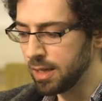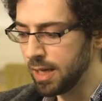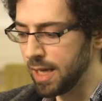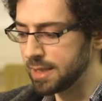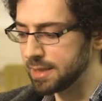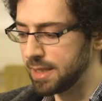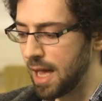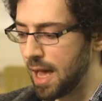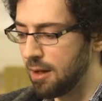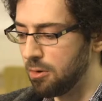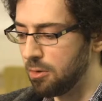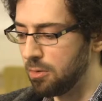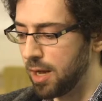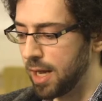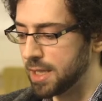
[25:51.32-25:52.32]
is
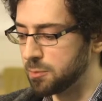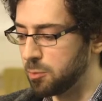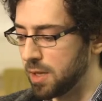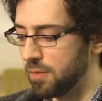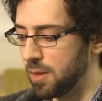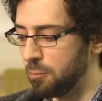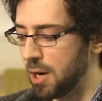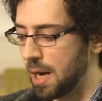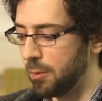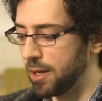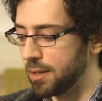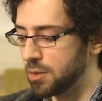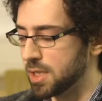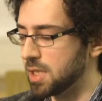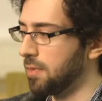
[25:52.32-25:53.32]
now, I guess, one of the primary
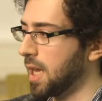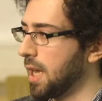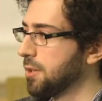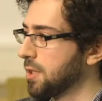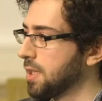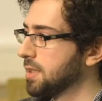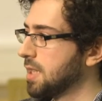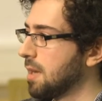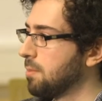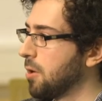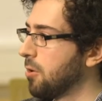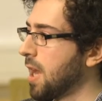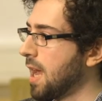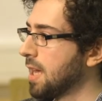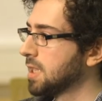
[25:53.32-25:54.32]
justifications that
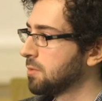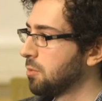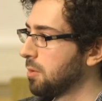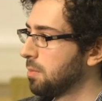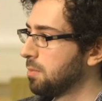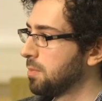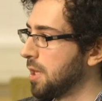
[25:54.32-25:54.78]
MIRI has for